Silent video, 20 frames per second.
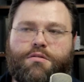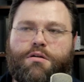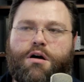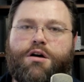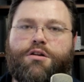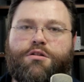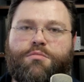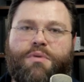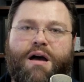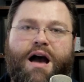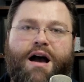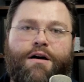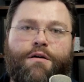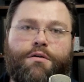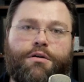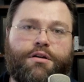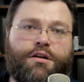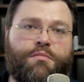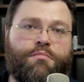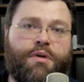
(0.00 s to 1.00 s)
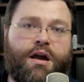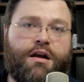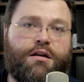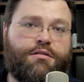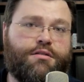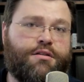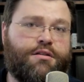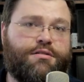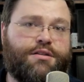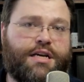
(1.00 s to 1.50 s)
know, underpowered
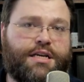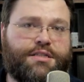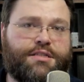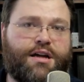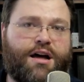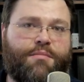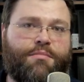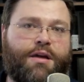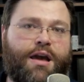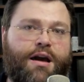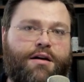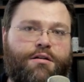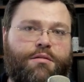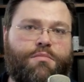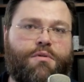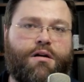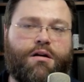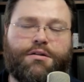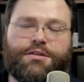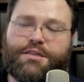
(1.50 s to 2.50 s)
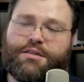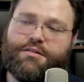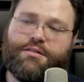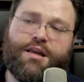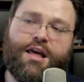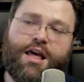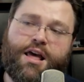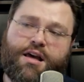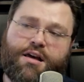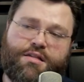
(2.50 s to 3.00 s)
compared to their desktop counterparts. And
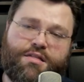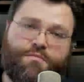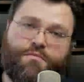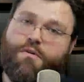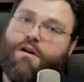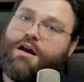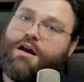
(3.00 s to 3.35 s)
the